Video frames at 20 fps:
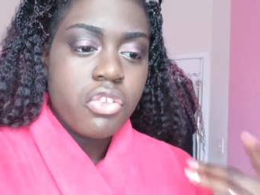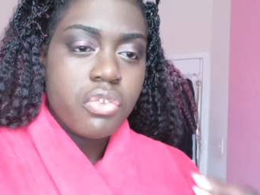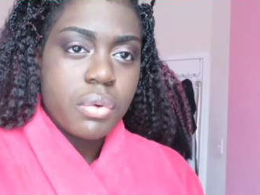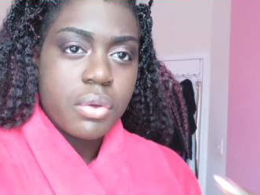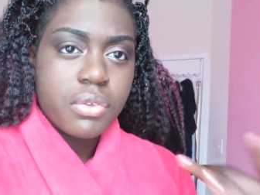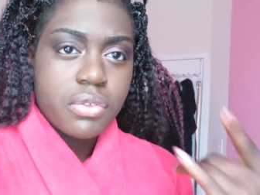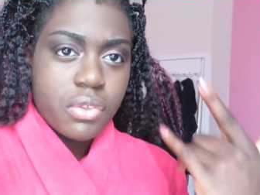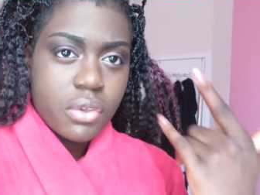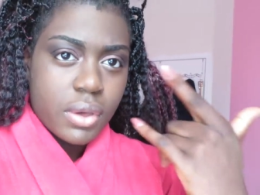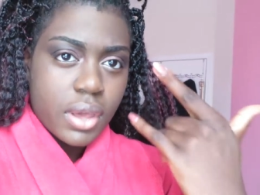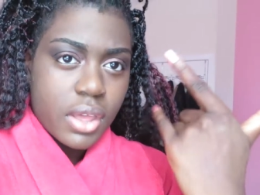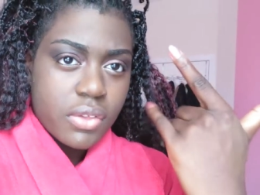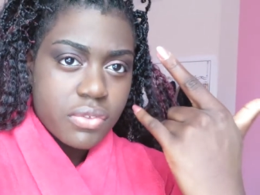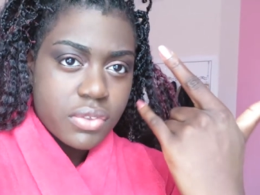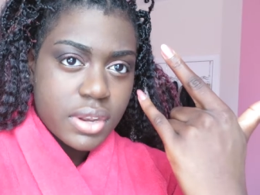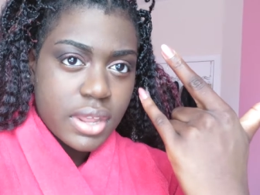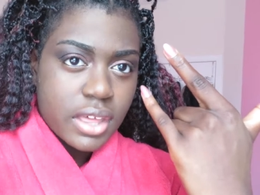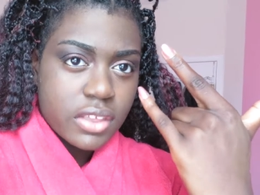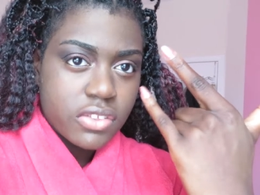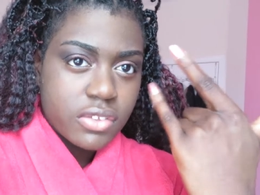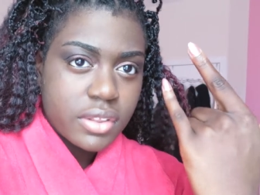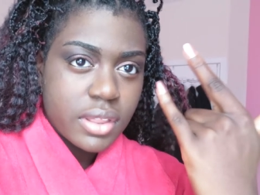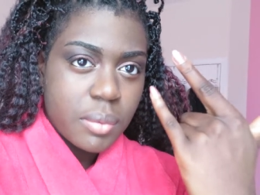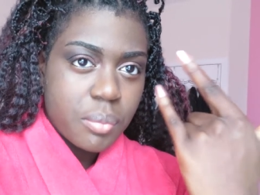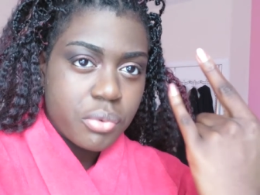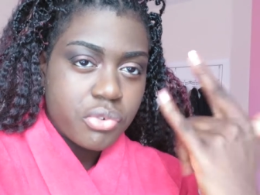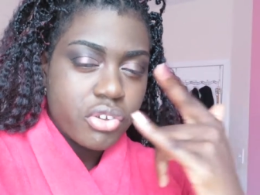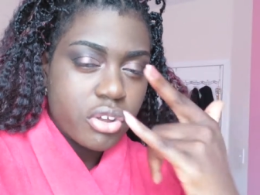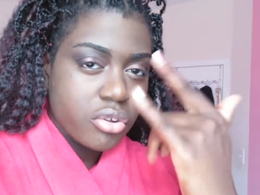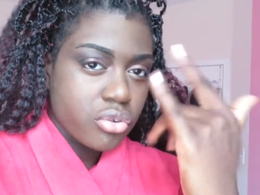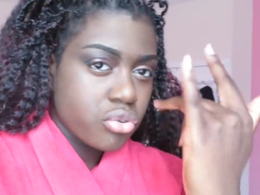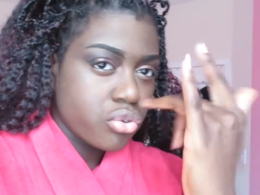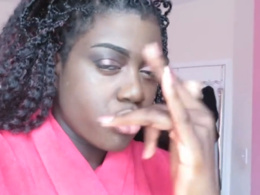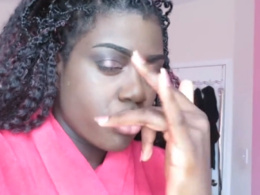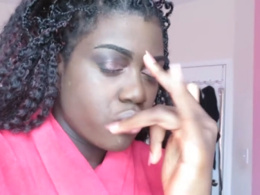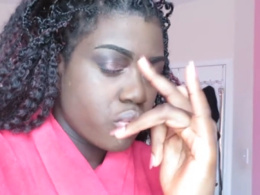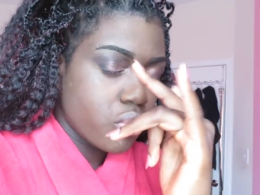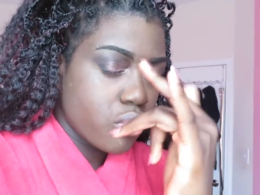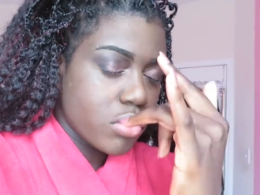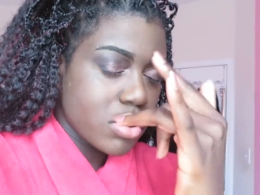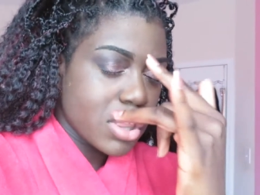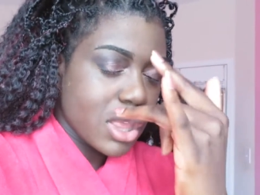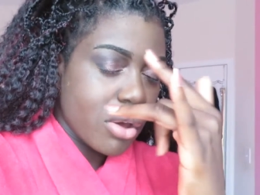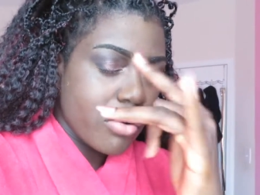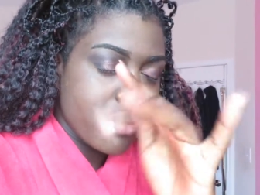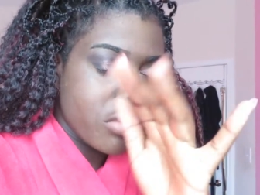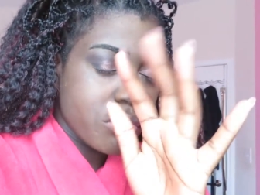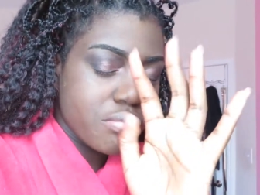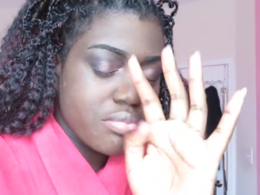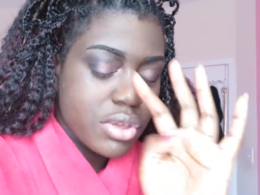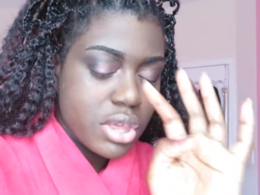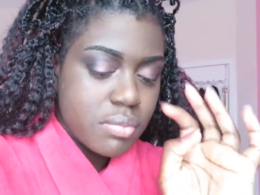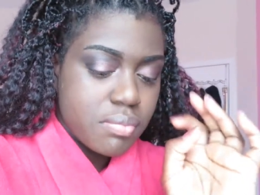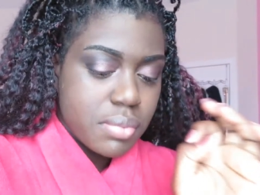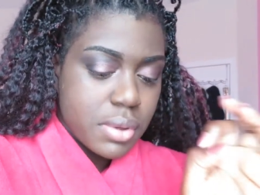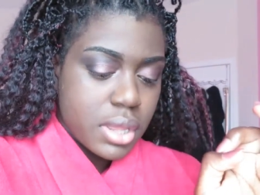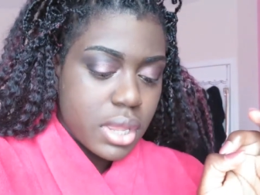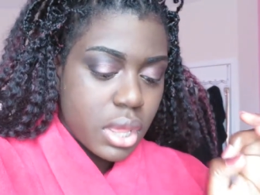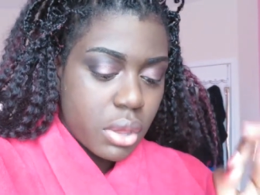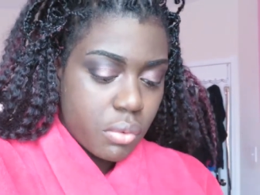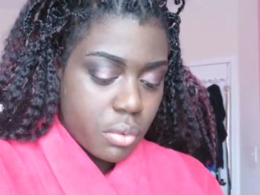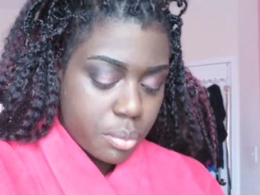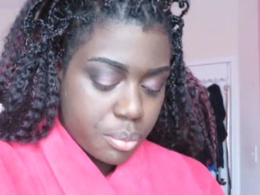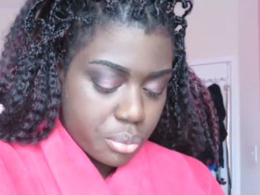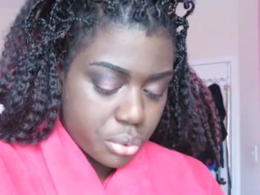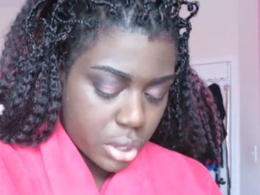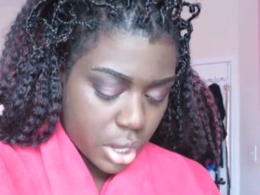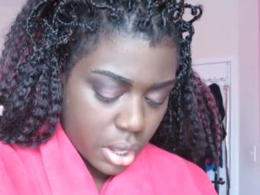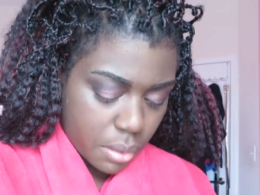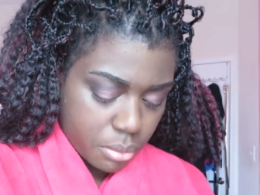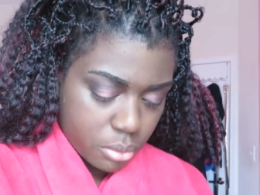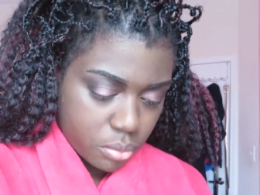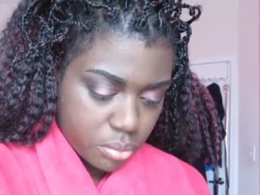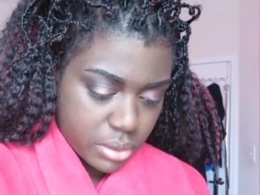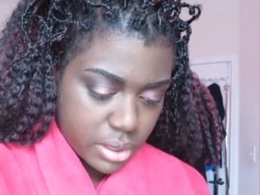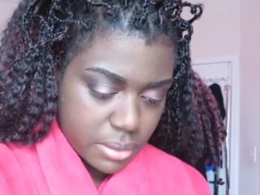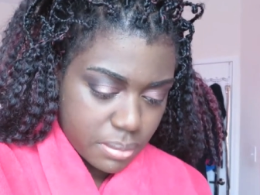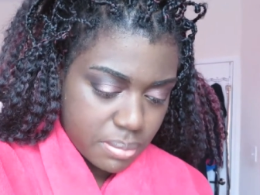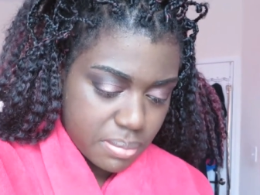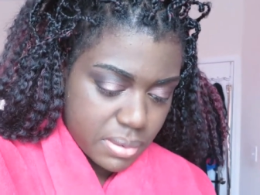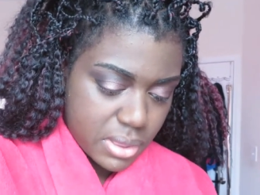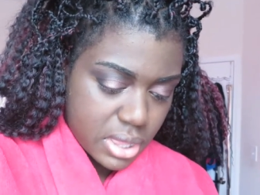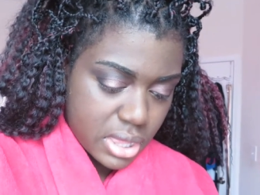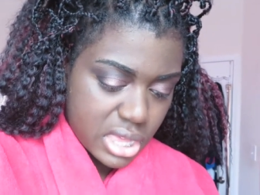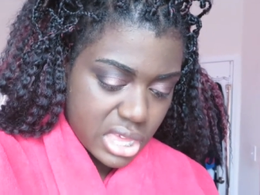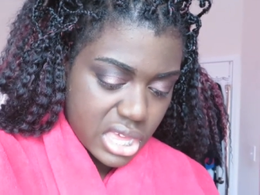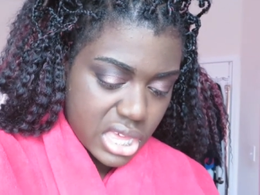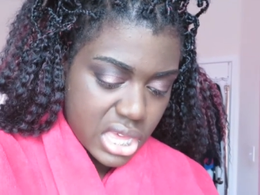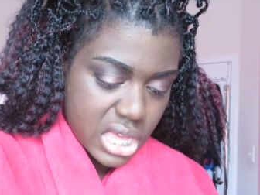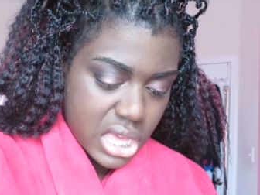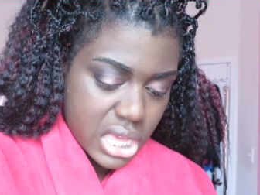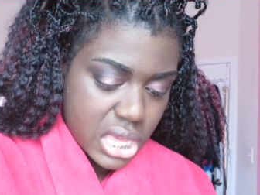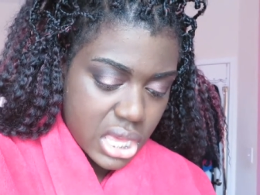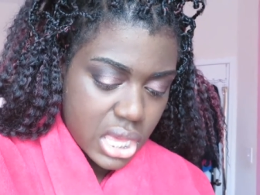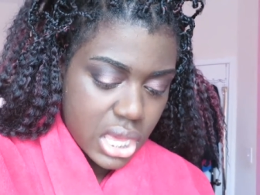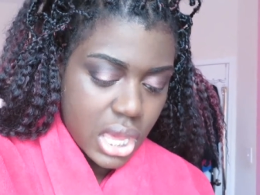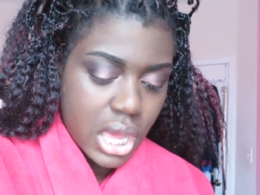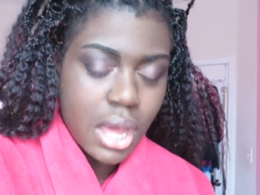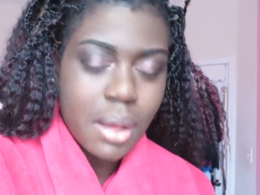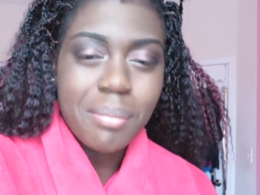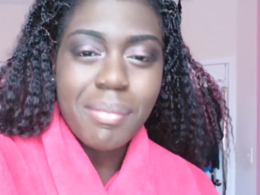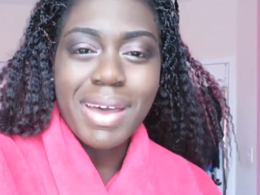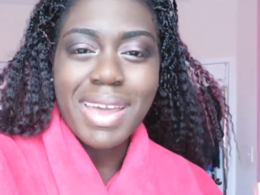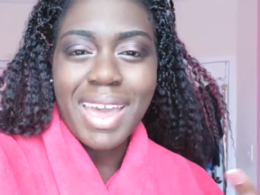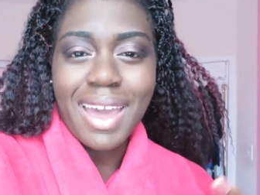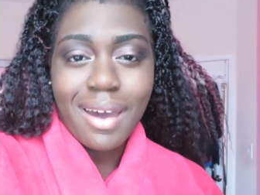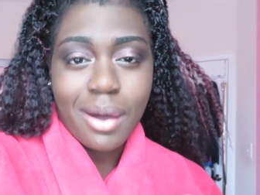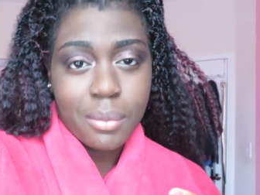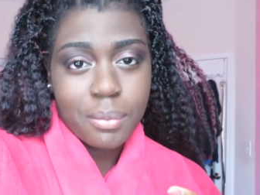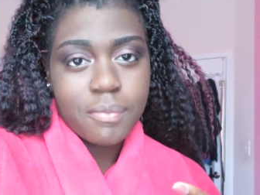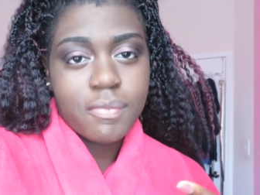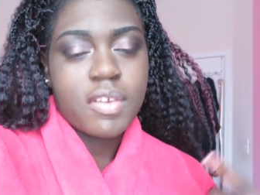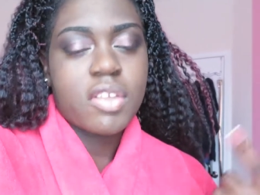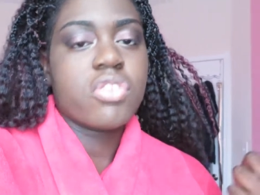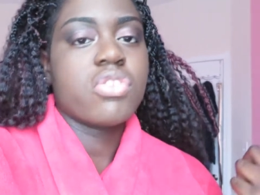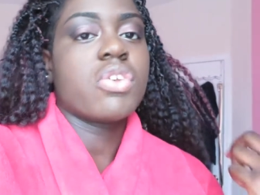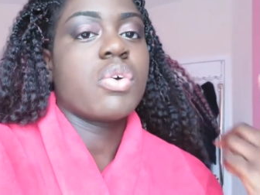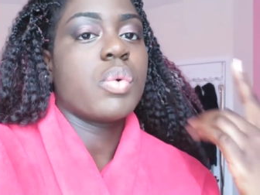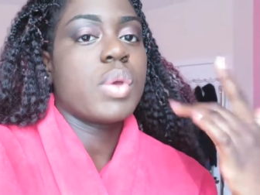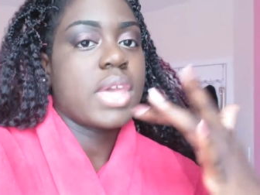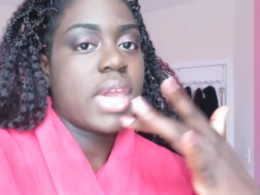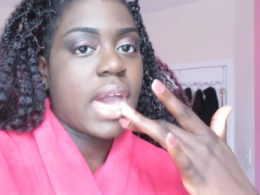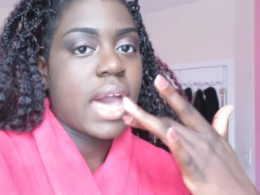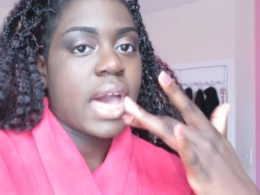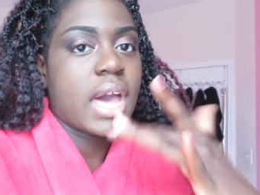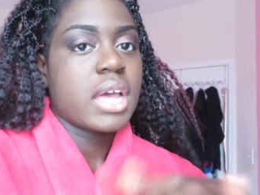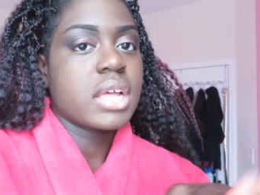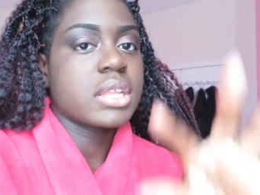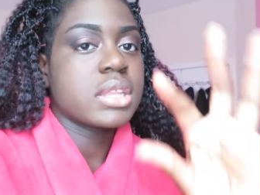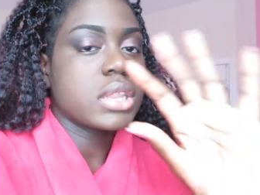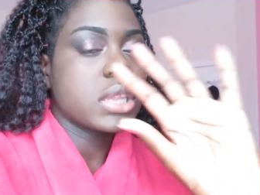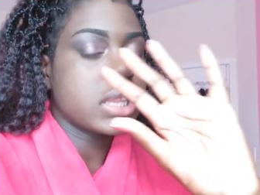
so I'll see you guys in the next clip which I don't know what that will be but it will probably be my outfit so yeah